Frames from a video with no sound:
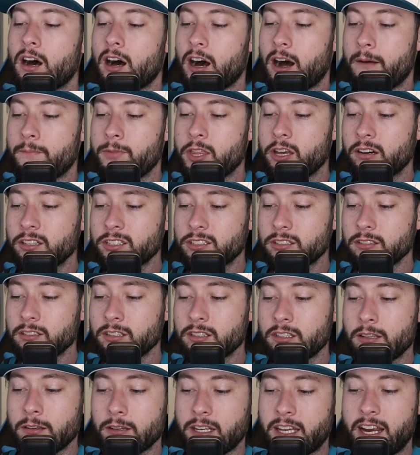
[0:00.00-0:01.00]
Um, you also
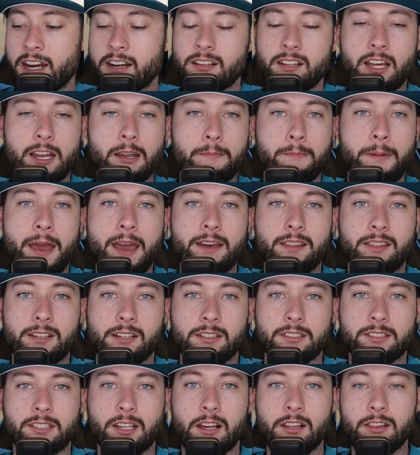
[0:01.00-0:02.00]
look at the Carolina
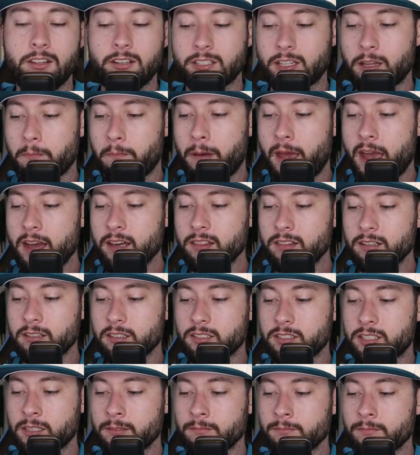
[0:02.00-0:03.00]
Panthers. Look, the
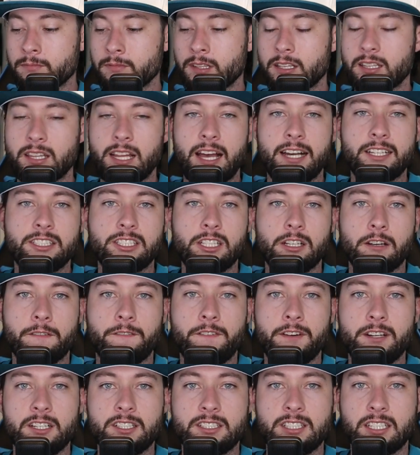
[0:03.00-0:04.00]
Panthers last year
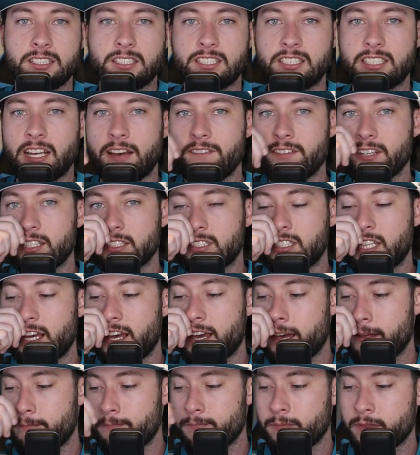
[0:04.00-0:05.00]
finished at seven and
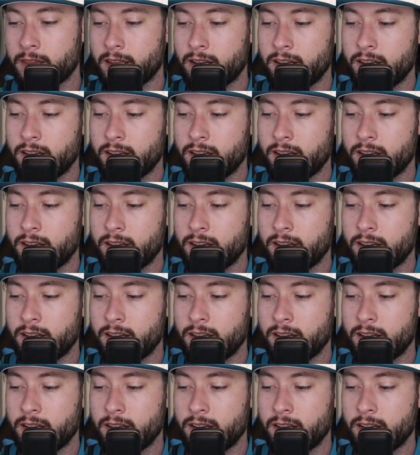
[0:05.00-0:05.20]
ten.